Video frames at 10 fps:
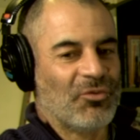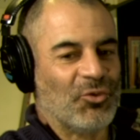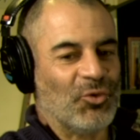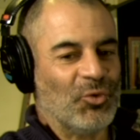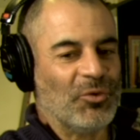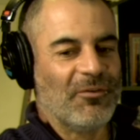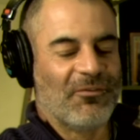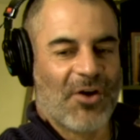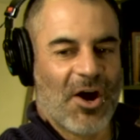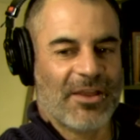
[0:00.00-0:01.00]
you
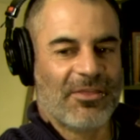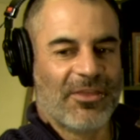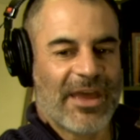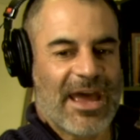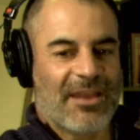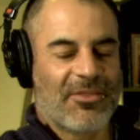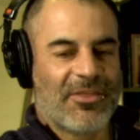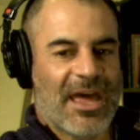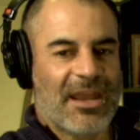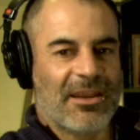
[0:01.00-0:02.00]
find that that